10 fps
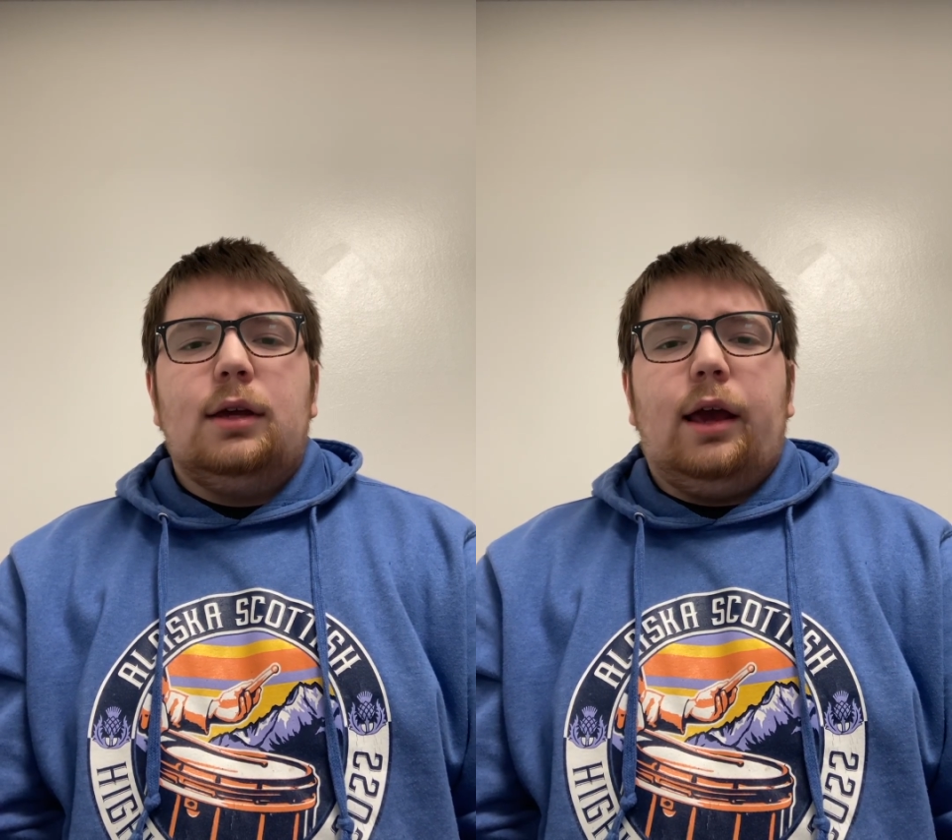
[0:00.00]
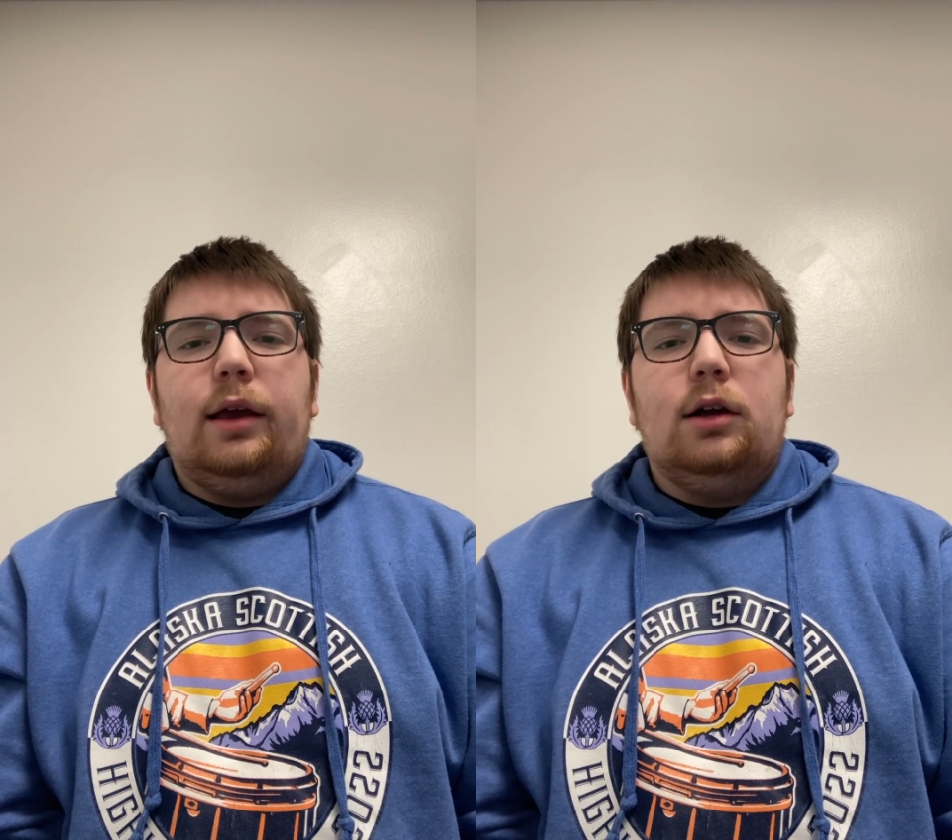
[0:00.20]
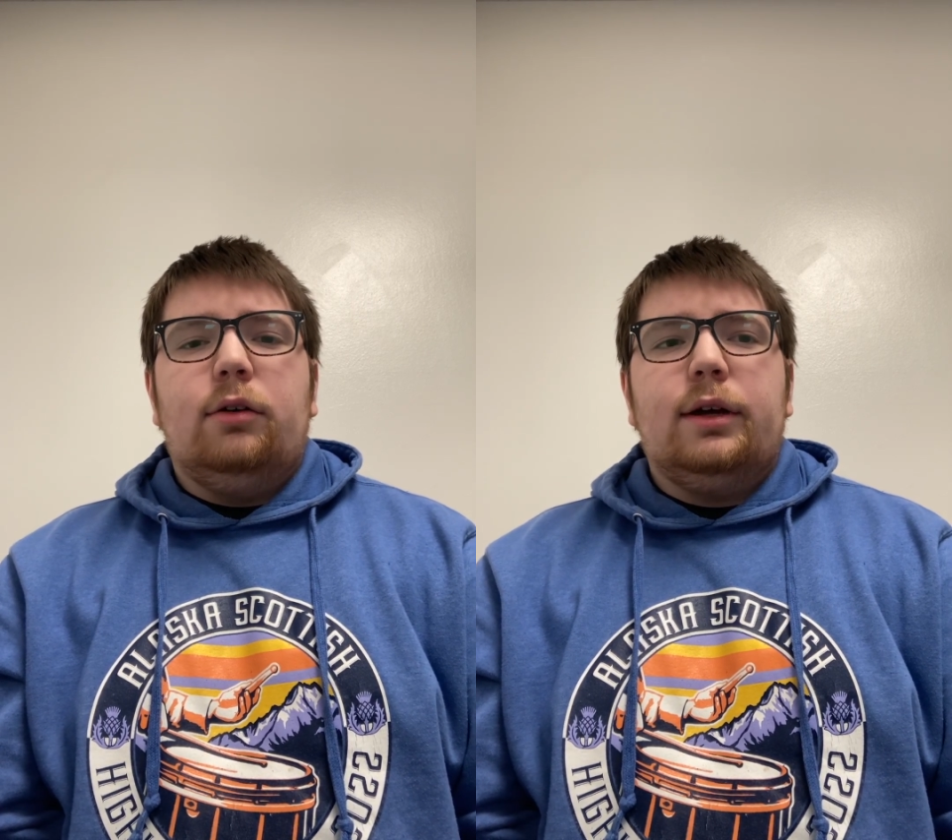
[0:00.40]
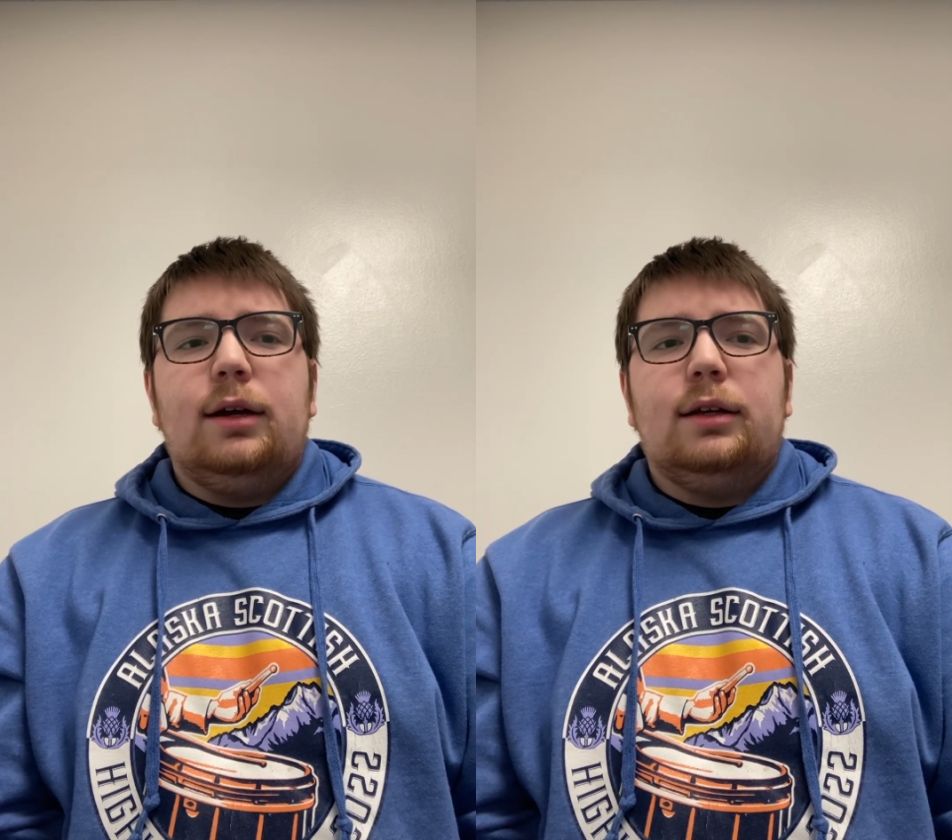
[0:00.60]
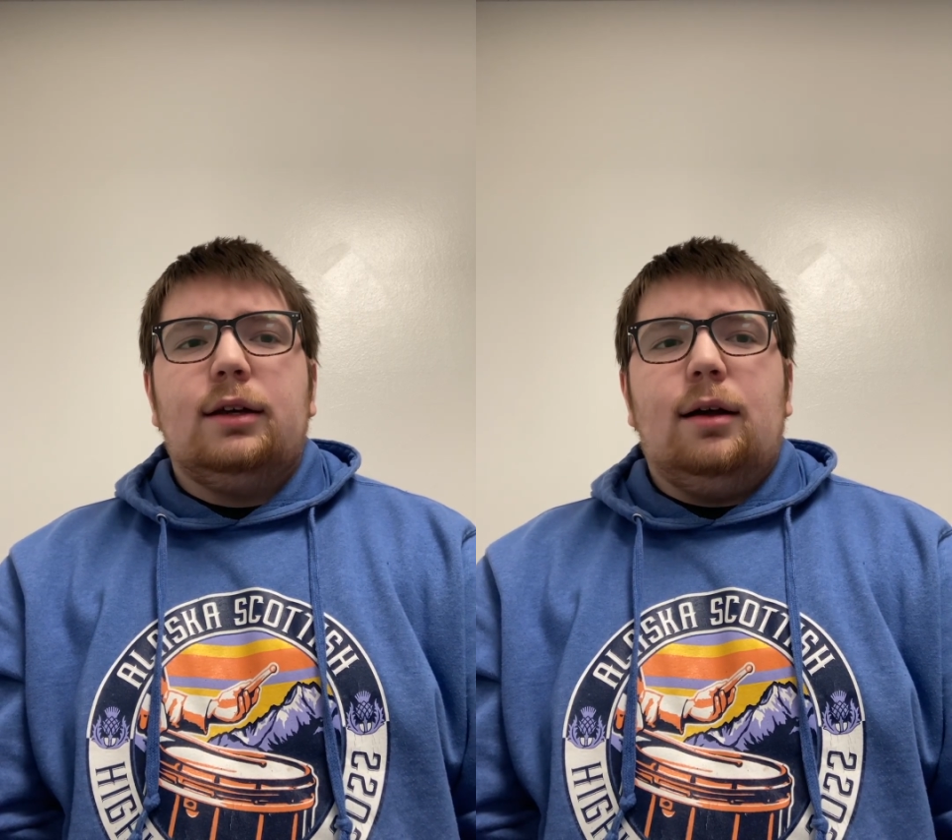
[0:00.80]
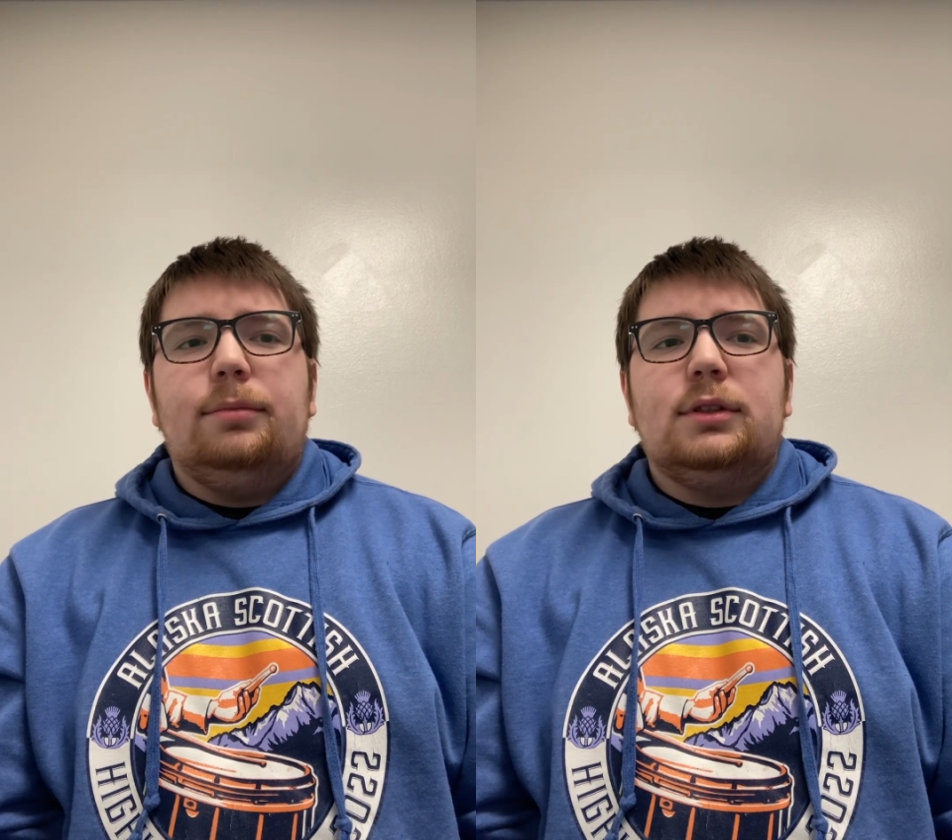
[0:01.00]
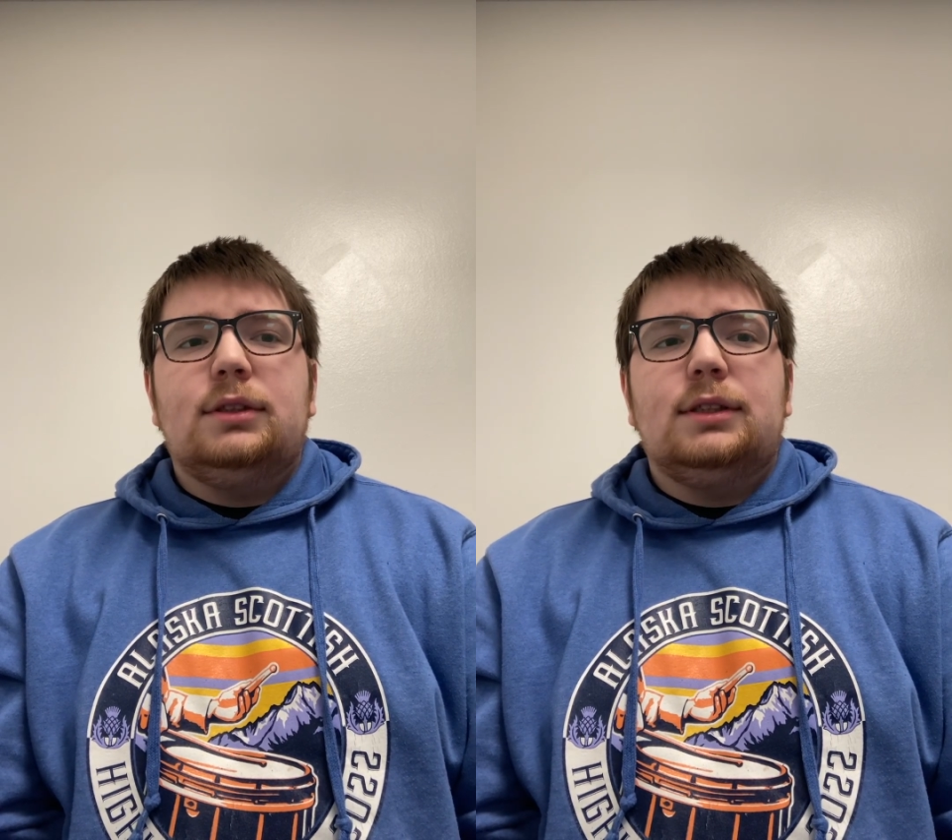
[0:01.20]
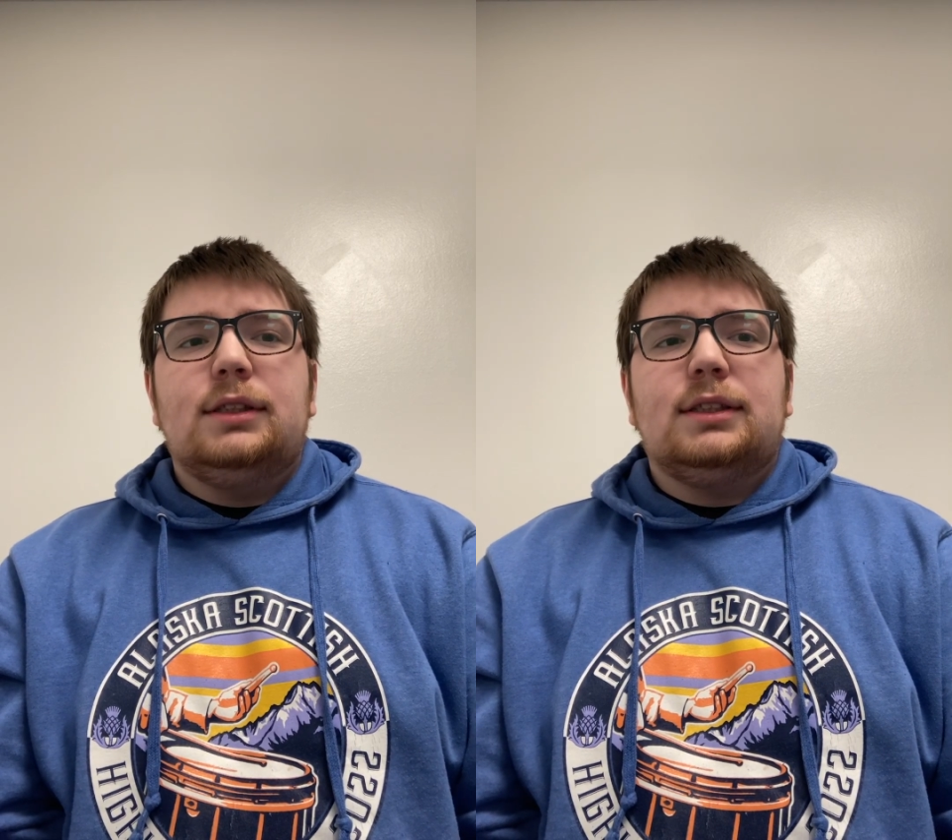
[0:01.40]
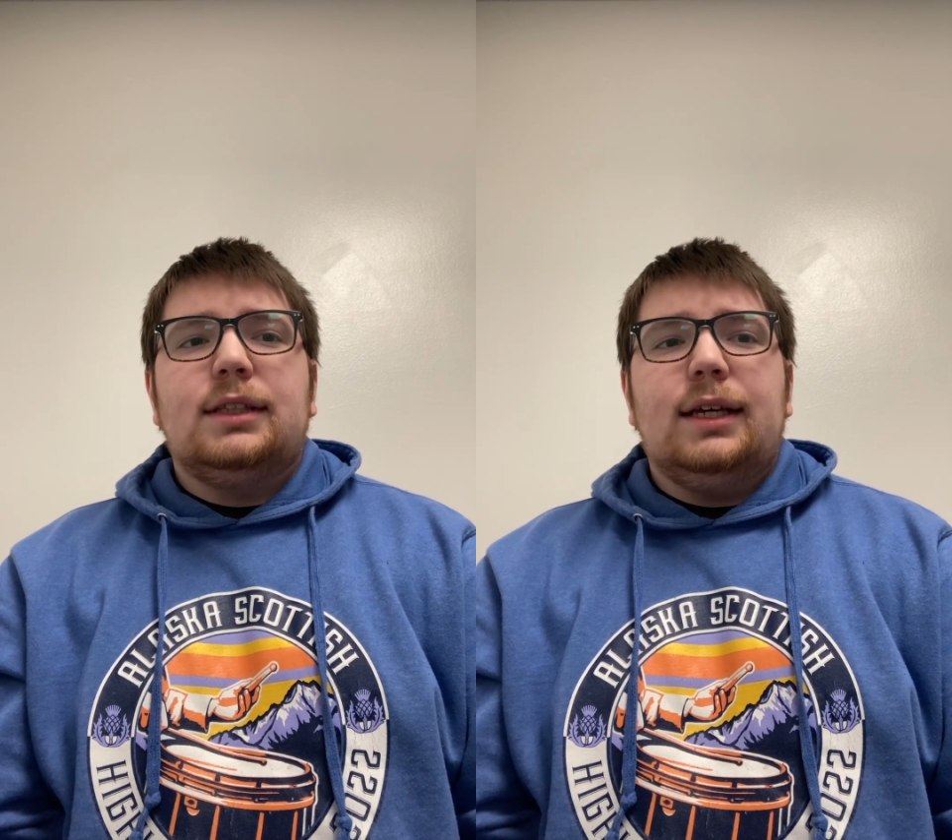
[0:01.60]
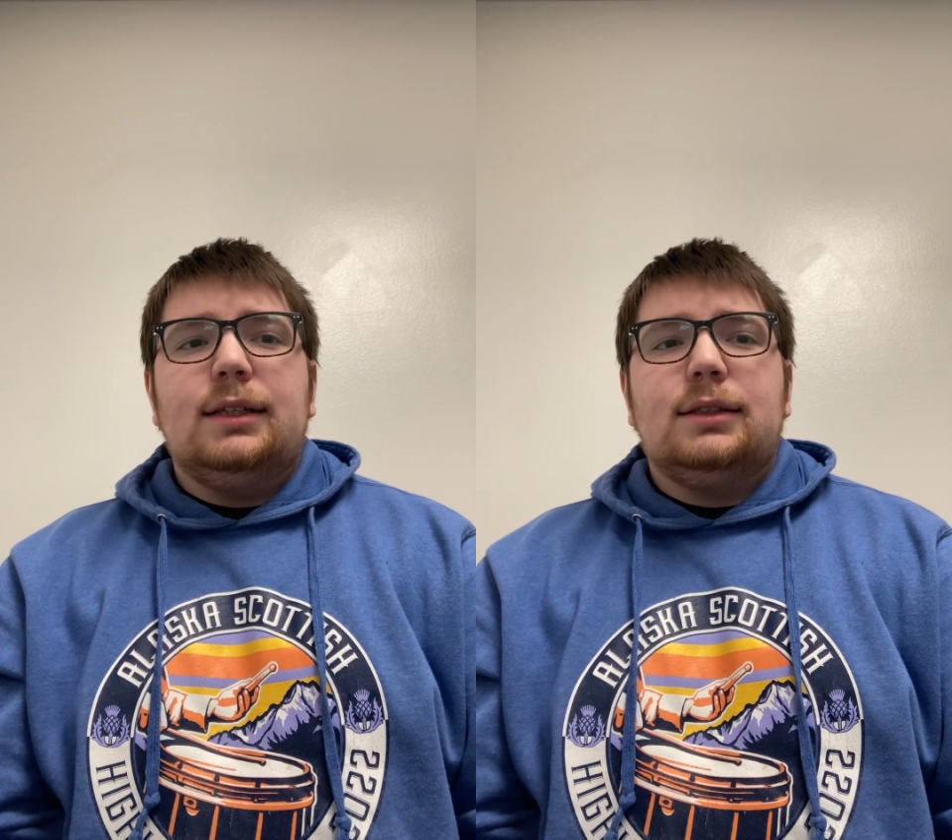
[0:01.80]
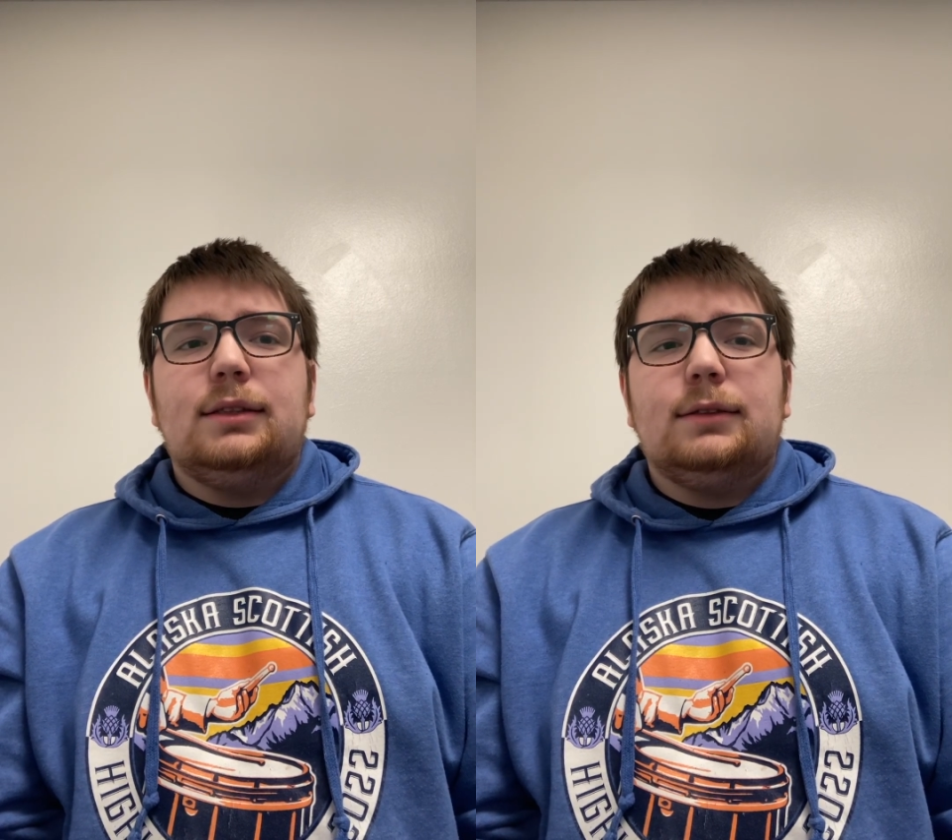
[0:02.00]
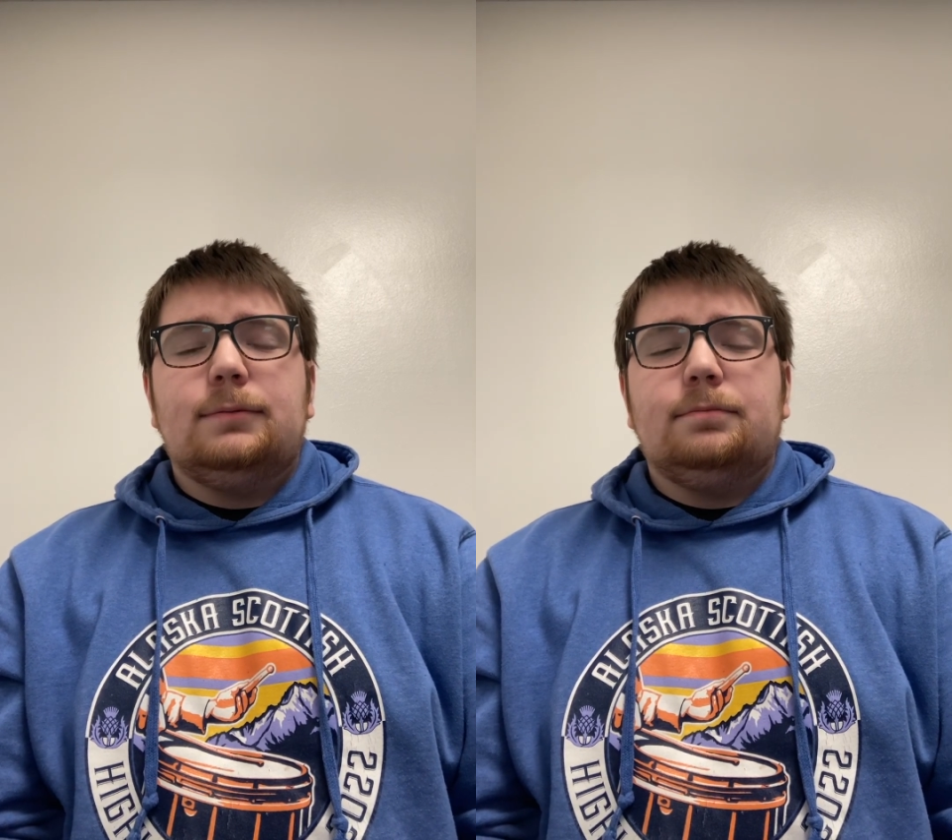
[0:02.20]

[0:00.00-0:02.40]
And going on to competency 6,